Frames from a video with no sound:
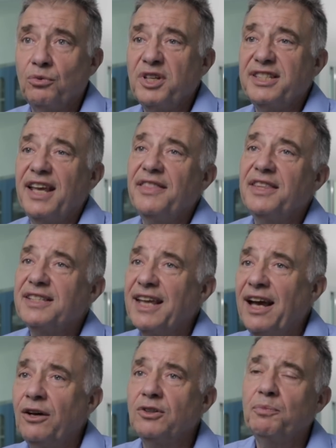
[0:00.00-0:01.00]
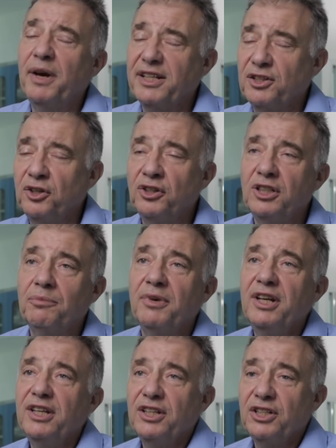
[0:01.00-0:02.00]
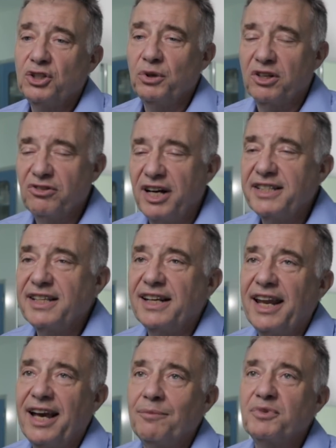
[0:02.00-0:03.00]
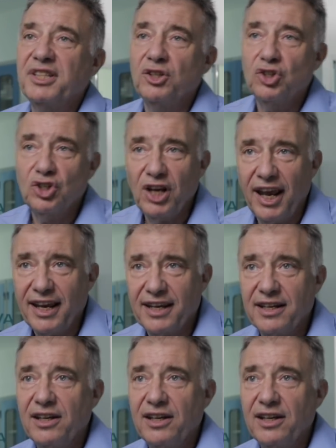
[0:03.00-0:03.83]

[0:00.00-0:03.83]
We send this out back to Europe to accredited labs that check,